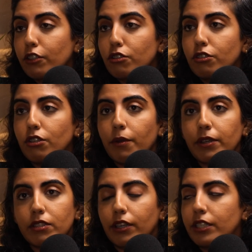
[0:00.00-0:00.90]
so
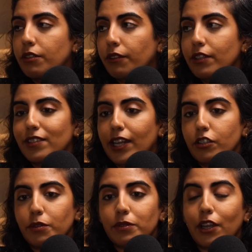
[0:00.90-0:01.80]
excited on the
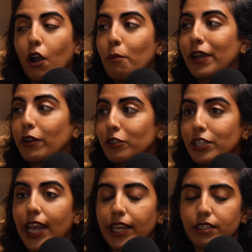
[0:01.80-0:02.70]
stand. She was like, oh my God,
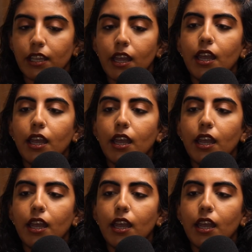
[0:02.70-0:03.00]
yes.